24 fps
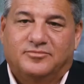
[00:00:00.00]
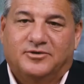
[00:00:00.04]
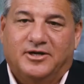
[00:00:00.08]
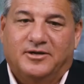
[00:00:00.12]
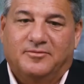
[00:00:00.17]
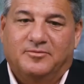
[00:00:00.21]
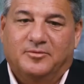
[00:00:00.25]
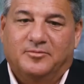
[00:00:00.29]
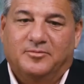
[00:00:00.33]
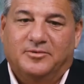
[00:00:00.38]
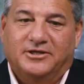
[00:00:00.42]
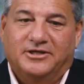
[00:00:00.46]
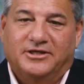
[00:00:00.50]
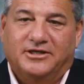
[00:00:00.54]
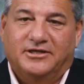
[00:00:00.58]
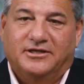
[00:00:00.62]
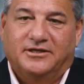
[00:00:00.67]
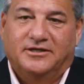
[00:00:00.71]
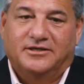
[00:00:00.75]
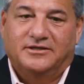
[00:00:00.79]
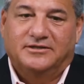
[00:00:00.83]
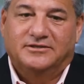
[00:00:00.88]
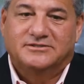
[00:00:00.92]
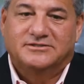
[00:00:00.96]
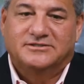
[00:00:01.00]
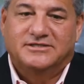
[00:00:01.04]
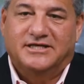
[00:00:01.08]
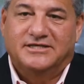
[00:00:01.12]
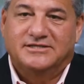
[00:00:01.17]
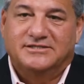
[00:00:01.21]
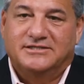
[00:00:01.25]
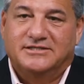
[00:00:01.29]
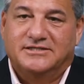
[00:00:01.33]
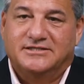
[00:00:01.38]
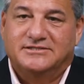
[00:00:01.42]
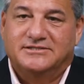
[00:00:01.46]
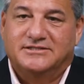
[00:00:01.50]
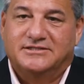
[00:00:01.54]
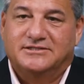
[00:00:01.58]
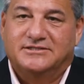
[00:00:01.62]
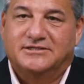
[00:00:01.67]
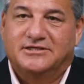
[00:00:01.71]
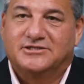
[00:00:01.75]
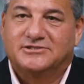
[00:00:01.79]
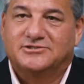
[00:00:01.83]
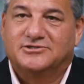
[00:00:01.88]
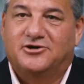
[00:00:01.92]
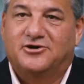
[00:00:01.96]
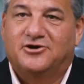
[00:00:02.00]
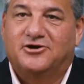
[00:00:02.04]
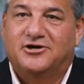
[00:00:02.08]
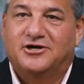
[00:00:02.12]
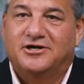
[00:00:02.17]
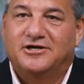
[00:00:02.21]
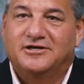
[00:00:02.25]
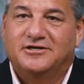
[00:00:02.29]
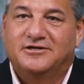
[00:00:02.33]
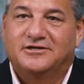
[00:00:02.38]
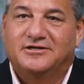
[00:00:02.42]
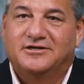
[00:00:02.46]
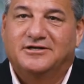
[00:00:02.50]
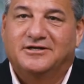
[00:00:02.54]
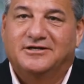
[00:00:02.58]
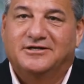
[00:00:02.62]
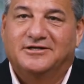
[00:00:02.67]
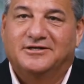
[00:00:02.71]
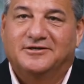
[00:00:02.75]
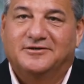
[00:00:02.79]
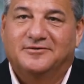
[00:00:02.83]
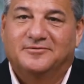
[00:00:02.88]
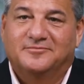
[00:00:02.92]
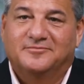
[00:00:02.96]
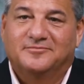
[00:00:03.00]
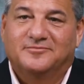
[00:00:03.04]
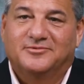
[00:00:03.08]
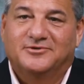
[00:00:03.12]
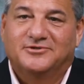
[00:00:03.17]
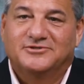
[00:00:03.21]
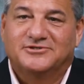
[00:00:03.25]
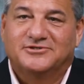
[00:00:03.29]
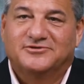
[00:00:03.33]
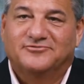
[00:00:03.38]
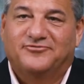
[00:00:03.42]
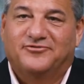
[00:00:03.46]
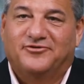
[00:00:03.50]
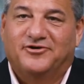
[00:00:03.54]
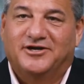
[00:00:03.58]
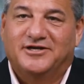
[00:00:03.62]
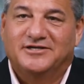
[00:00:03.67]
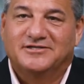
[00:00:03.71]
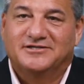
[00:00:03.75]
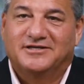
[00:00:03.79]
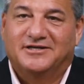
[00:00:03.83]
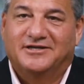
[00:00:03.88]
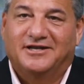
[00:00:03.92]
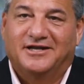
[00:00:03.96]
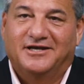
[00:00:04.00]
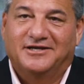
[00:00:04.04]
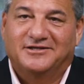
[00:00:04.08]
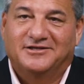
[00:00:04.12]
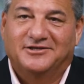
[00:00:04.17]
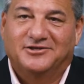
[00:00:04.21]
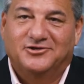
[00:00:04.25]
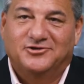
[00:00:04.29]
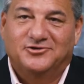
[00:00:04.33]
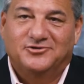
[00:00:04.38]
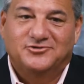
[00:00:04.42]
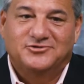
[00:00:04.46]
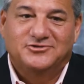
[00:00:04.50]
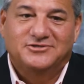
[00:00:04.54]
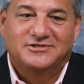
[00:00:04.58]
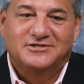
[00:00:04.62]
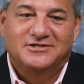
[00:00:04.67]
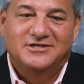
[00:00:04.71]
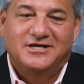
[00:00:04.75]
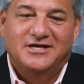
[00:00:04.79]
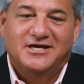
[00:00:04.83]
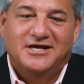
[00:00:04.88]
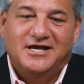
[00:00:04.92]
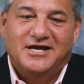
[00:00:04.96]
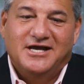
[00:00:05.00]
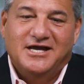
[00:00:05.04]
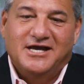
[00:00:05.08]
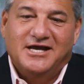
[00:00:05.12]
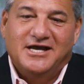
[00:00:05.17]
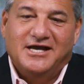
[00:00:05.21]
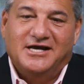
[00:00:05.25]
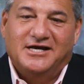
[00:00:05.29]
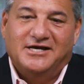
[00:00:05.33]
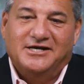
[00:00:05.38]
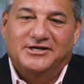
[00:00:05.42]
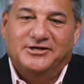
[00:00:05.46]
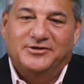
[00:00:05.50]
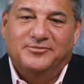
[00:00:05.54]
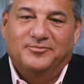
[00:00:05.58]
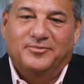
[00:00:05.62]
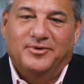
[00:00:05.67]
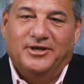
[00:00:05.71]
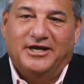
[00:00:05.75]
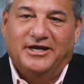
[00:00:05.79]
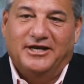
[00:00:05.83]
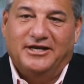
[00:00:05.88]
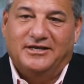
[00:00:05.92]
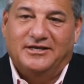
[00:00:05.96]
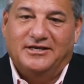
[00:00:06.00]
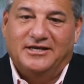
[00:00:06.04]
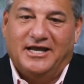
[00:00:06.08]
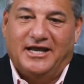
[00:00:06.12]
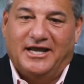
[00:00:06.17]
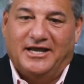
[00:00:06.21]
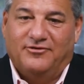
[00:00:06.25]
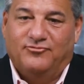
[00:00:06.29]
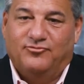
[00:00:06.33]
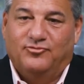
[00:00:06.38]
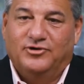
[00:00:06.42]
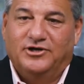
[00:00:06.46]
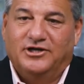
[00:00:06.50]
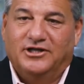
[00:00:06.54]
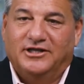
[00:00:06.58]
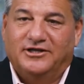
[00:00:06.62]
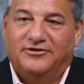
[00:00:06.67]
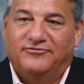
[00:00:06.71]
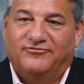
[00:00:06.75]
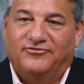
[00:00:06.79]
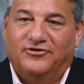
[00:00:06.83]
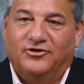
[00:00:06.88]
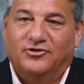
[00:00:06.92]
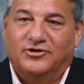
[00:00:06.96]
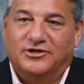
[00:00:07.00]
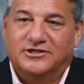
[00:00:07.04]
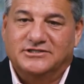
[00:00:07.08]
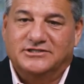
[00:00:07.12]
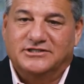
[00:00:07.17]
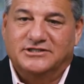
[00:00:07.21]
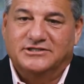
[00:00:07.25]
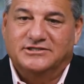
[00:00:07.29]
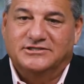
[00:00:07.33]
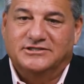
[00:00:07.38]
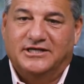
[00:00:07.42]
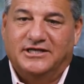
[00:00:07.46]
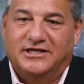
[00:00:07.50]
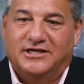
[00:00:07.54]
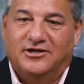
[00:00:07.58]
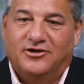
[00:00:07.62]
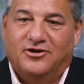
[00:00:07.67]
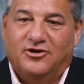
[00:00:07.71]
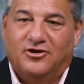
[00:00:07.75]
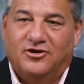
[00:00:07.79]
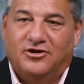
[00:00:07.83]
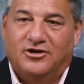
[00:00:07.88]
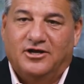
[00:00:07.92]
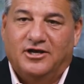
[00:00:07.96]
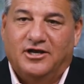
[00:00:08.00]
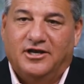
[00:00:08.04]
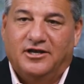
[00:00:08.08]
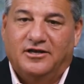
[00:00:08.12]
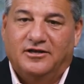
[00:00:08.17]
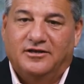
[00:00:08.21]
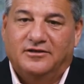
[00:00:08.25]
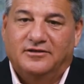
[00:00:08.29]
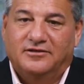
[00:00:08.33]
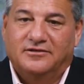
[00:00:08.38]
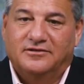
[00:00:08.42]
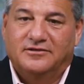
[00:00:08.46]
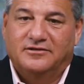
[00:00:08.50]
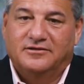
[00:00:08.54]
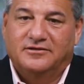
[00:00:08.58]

probably says easy, does hard, um, was the phrase I'd like to use. Um, but it, it really focuses in on